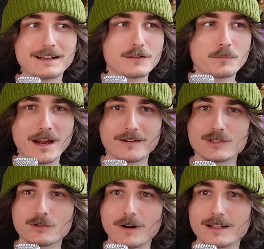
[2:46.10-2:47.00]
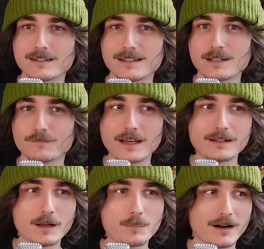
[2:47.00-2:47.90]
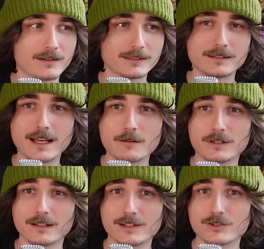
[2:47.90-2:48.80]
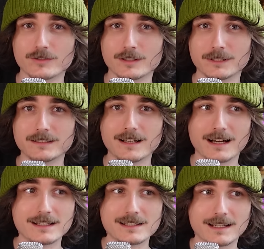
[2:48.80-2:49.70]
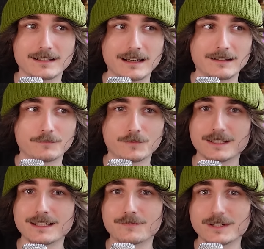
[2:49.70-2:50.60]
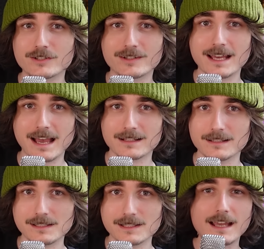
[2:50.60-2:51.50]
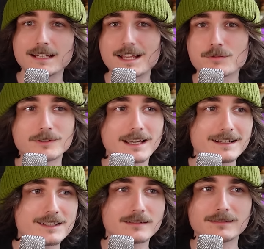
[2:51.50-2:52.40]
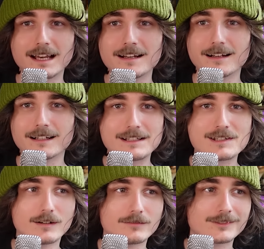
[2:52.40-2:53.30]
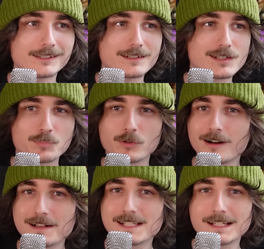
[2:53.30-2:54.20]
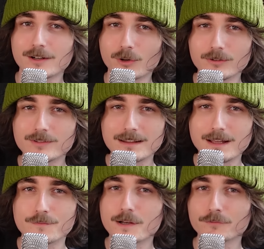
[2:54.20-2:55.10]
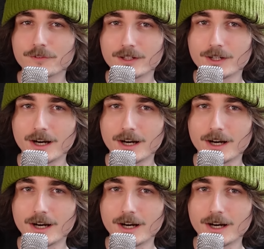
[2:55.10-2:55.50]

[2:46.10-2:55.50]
any of the parents who went to this event. Apparently they were extremely nice and forgiving to the actors. And as we'll get into later, it's not really surprising at all that they fell for the